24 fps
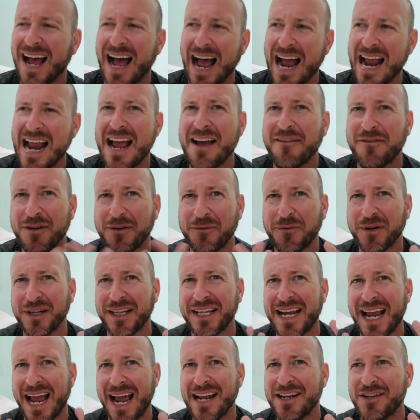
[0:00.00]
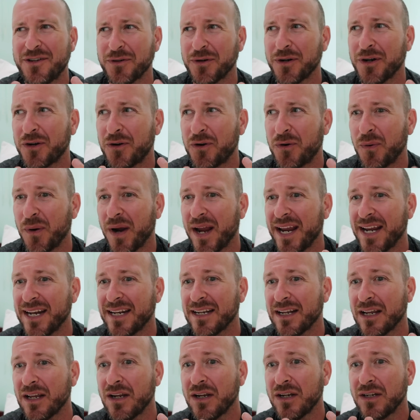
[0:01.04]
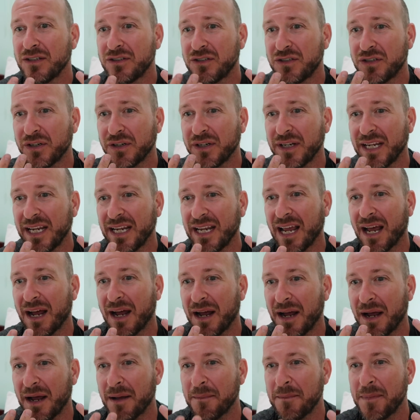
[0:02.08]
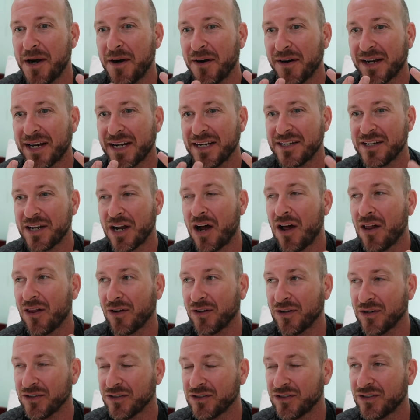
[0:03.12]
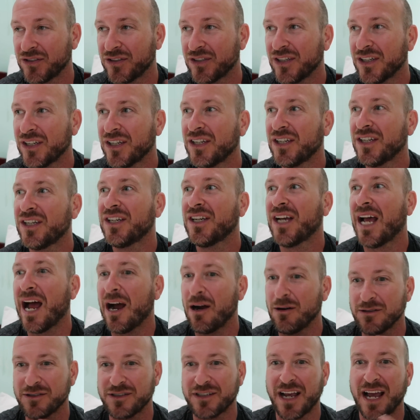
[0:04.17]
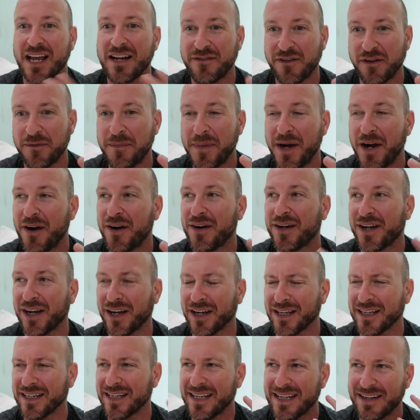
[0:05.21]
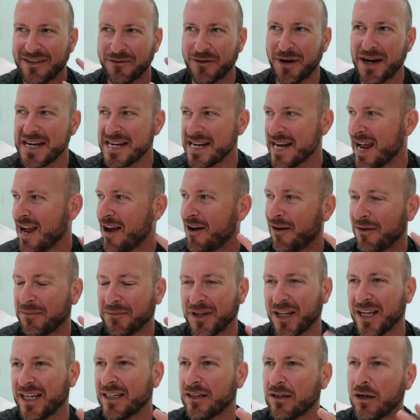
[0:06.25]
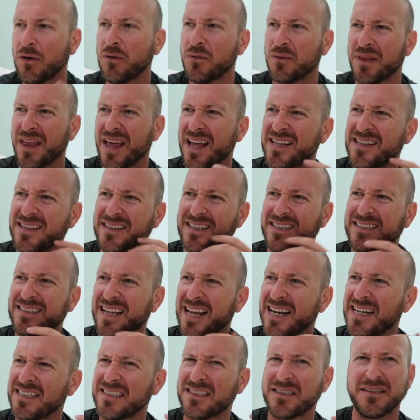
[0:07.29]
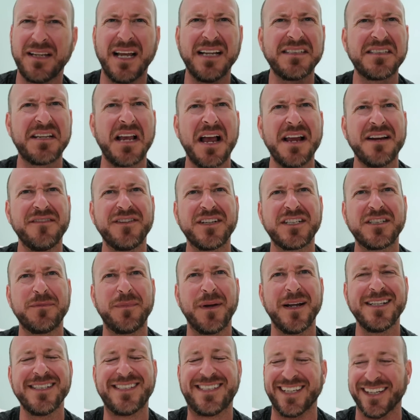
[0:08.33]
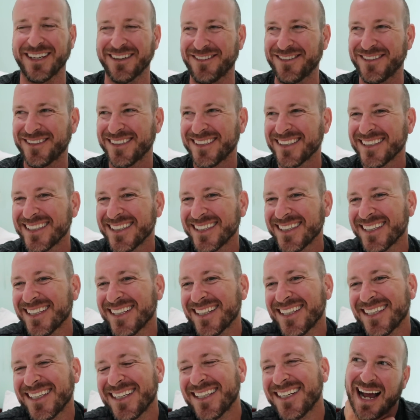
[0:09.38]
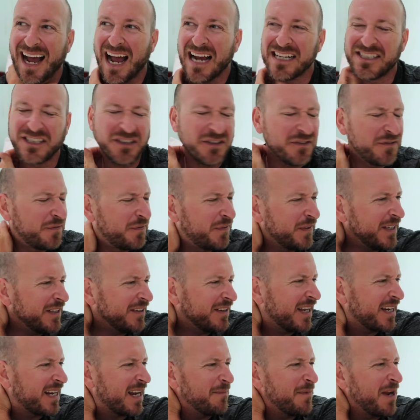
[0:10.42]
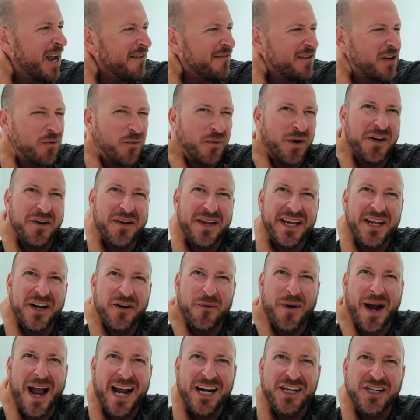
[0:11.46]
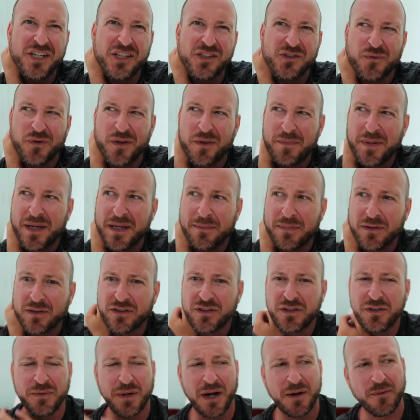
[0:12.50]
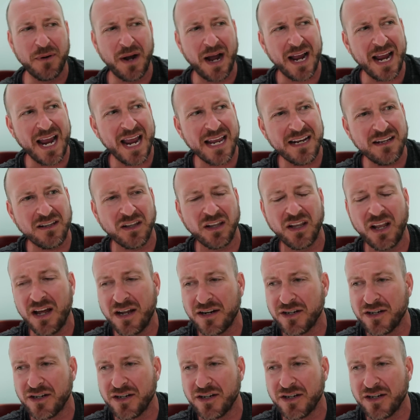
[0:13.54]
I haven't really had to equate to American dollars outside of America. And right now I'm like, oh, that's kind of expensive. I just feel like I'm having weird interactions with people too. I had